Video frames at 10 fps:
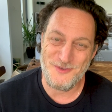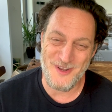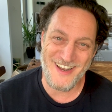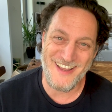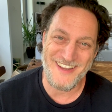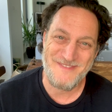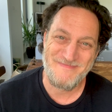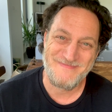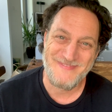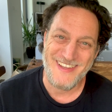to LA,
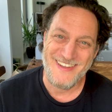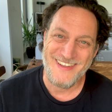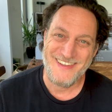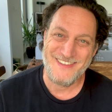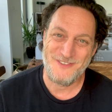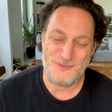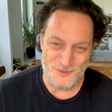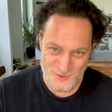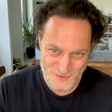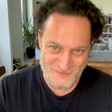
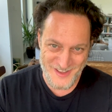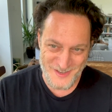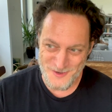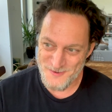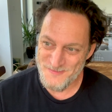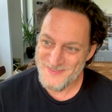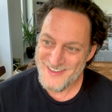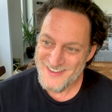to your venue.